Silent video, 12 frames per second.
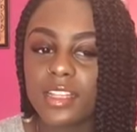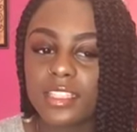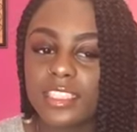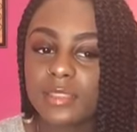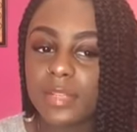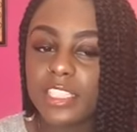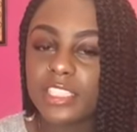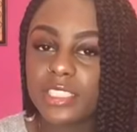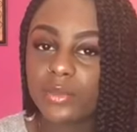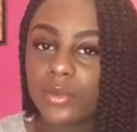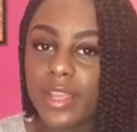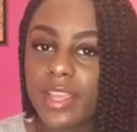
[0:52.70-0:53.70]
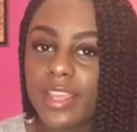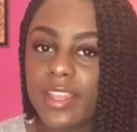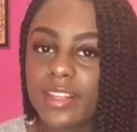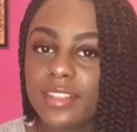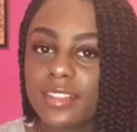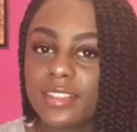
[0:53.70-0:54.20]
A smashing
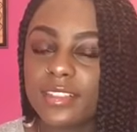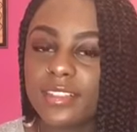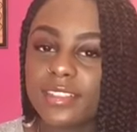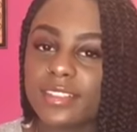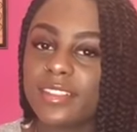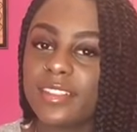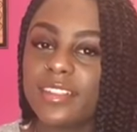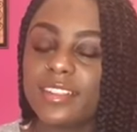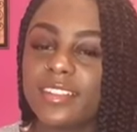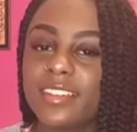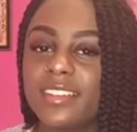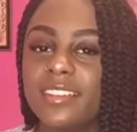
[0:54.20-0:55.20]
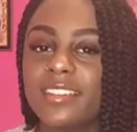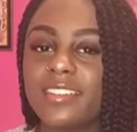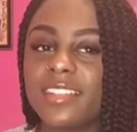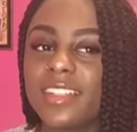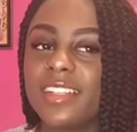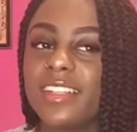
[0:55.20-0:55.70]
way? No, not
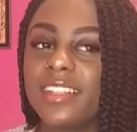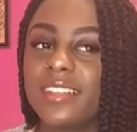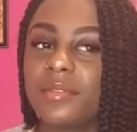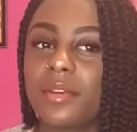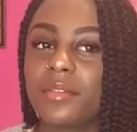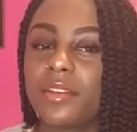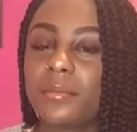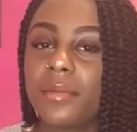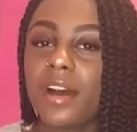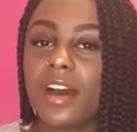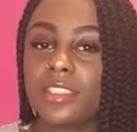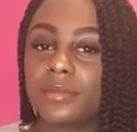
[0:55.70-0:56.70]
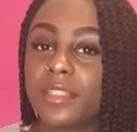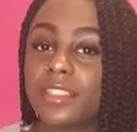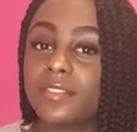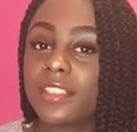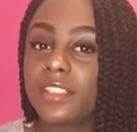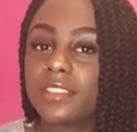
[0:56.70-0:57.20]
really, but I'm gonna pass, but
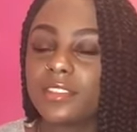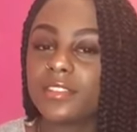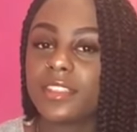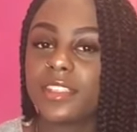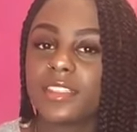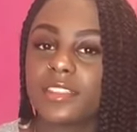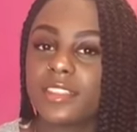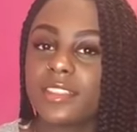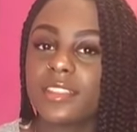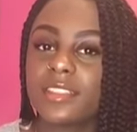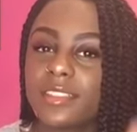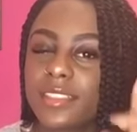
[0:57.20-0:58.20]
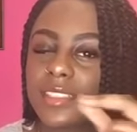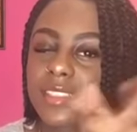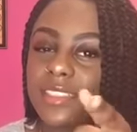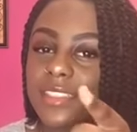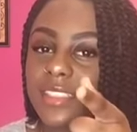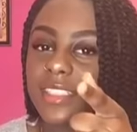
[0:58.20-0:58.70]
his videos are funny, so.
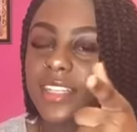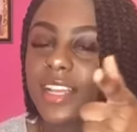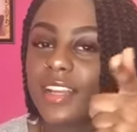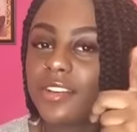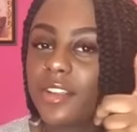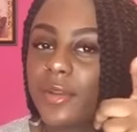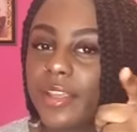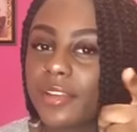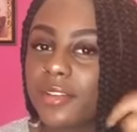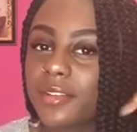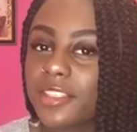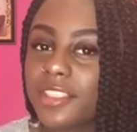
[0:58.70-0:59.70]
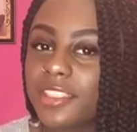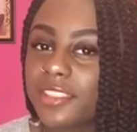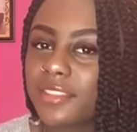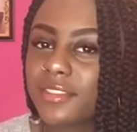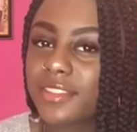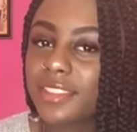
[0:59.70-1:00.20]
I know you ain't gonna watch
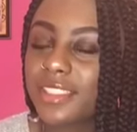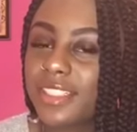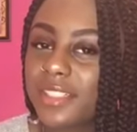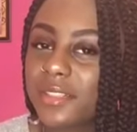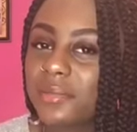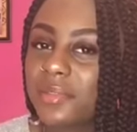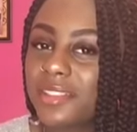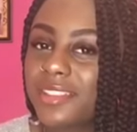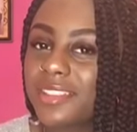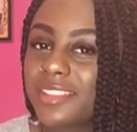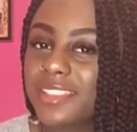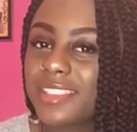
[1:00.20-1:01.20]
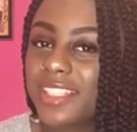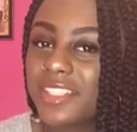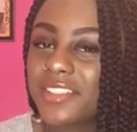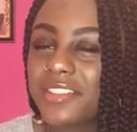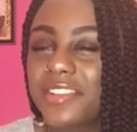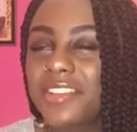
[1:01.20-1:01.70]
this obviously, but just let
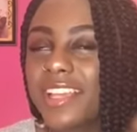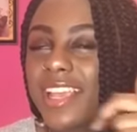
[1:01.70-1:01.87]
you know.